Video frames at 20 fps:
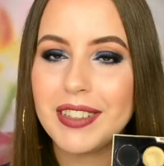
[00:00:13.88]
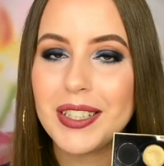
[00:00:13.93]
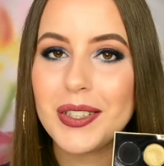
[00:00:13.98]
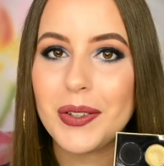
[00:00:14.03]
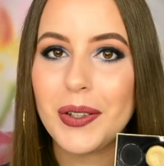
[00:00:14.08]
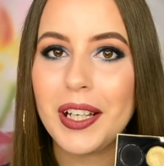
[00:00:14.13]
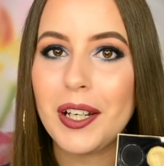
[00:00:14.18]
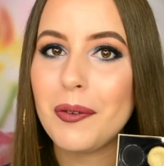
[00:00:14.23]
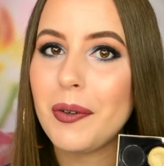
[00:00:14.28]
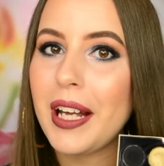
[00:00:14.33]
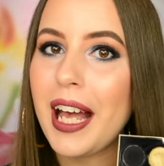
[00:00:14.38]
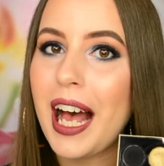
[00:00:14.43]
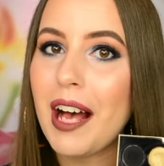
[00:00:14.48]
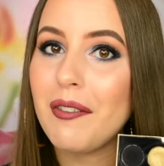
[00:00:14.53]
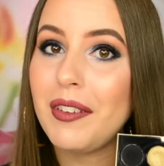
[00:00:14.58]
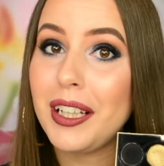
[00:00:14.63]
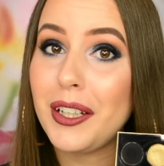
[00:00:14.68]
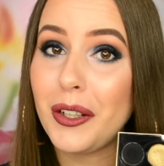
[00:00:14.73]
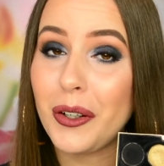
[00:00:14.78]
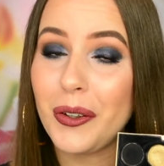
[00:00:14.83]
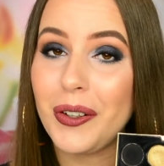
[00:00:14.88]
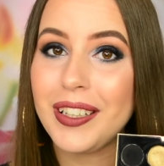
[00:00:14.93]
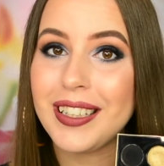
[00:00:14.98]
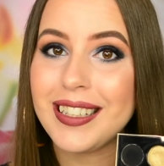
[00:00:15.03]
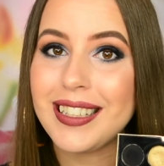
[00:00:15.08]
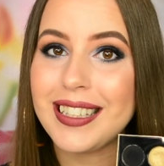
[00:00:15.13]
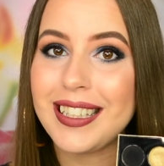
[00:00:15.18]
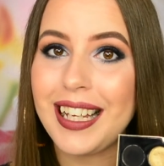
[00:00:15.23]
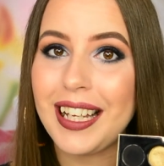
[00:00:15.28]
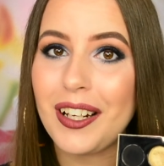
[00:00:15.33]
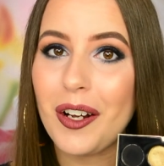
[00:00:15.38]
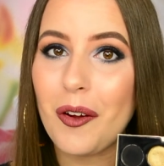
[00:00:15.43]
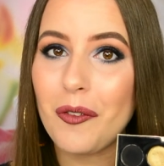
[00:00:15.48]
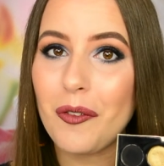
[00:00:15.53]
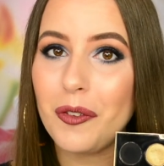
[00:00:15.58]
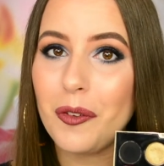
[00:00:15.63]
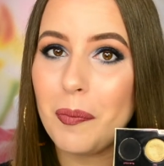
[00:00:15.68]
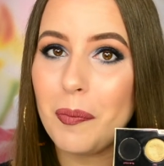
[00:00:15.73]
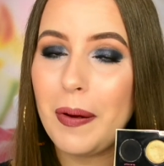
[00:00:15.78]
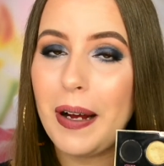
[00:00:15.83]
So here we have the current state
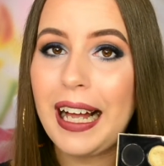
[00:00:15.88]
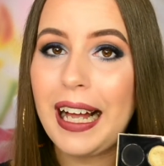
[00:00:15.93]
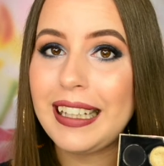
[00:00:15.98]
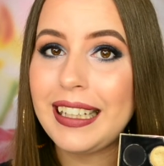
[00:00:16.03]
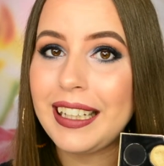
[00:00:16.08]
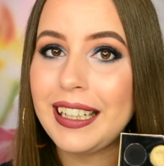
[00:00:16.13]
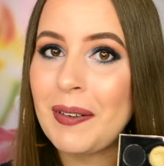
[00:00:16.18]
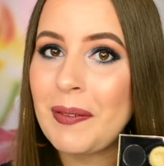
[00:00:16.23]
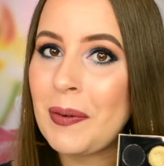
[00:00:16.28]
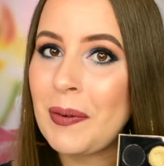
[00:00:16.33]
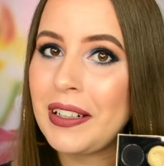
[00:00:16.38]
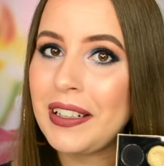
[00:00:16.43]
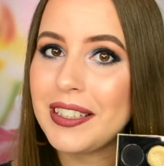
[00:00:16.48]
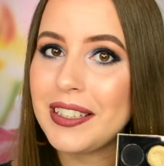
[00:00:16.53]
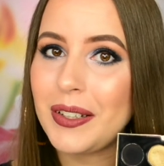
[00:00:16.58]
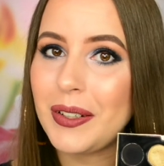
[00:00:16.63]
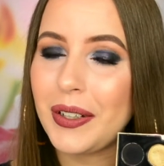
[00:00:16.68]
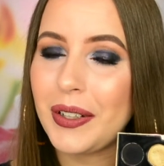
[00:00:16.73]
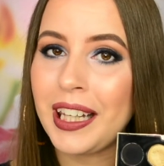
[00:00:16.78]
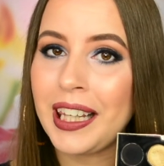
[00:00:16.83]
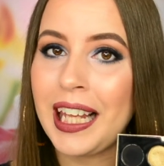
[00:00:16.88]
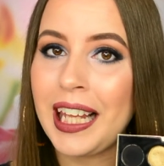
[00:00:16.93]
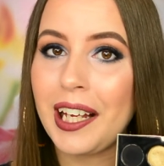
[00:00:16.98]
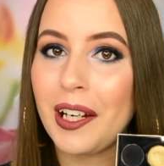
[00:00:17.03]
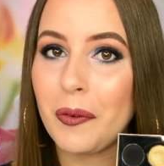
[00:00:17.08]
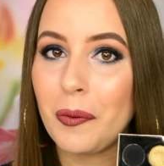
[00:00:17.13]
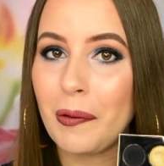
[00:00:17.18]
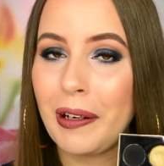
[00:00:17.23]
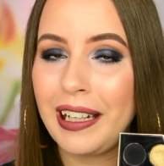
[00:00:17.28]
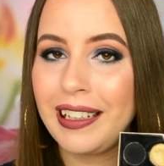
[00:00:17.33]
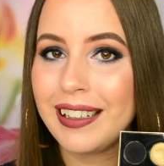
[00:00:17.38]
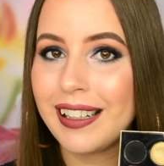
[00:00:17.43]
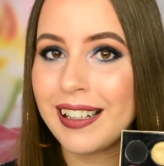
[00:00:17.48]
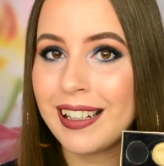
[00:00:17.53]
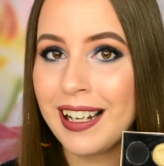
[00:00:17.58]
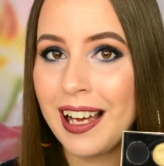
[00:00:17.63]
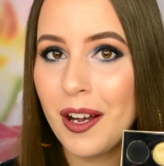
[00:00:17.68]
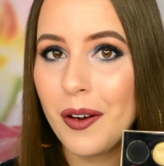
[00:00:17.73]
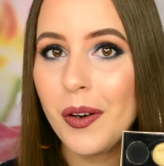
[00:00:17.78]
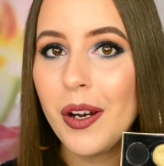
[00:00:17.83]
of the palette and what it's looking like right
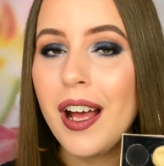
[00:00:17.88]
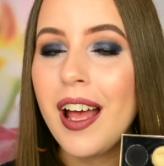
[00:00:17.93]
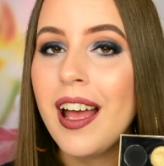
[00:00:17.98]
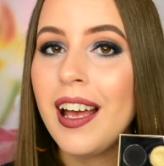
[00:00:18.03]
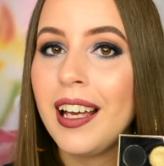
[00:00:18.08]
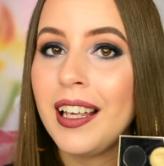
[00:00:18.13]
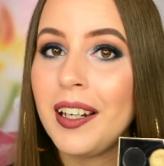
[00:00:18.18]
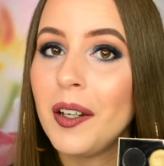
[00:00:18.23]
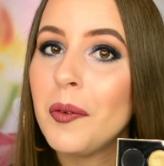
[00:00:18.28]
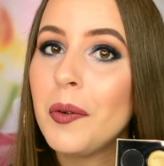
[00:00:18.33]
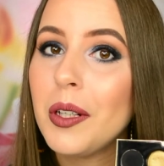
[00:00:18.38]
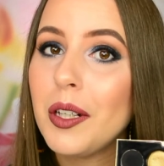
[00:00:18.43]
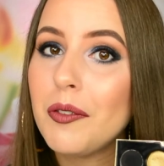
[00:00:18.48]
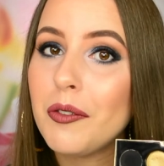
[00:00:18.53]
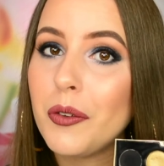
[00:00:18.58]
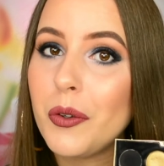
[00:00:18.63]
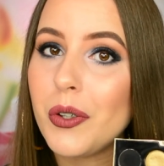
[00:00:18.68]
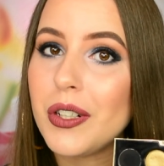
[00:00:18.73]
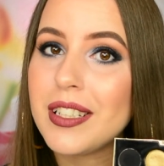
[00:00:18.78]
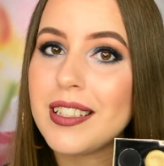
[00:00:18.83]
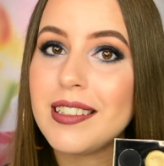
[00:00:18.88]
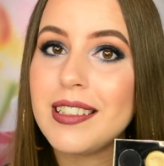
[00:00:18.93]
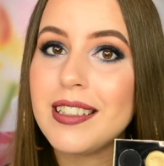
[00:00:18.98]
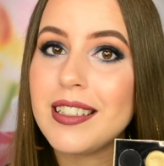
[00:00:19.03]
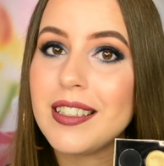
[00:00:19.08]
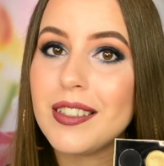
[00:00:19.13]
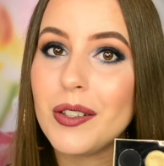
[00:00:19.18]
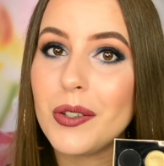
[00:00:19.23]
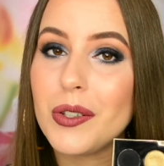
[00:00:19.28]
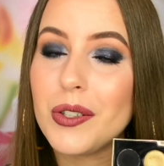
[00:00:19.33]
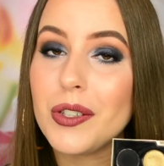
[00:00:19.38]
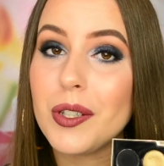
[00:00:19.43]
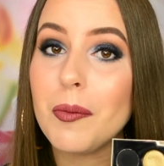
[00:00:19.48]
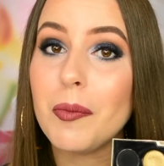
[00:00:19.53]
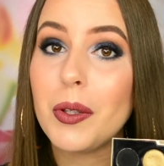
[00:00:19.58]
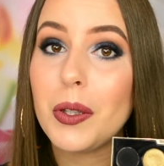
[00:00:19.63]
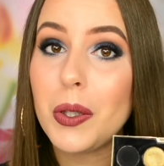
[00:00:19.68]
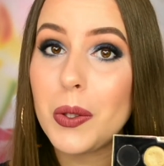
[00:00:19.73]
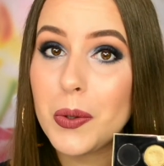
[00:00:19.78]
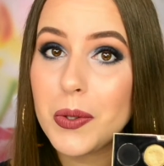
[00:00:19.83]
now, and I will of course insert
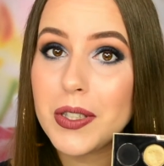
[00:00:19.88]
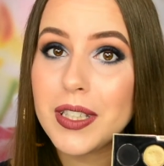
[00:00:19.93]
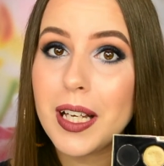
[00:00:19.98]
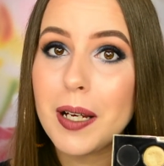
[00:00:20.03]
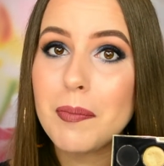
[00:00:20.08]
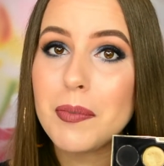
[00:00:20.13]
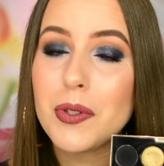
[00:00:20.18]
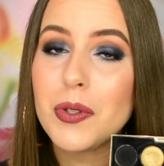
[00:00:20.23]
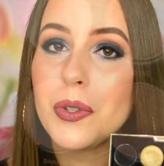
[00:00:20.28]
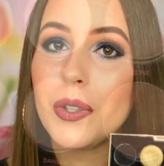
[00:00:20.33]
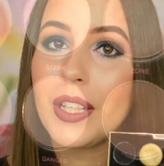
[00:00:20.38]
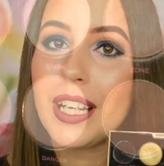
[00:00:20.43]
some close-ups so you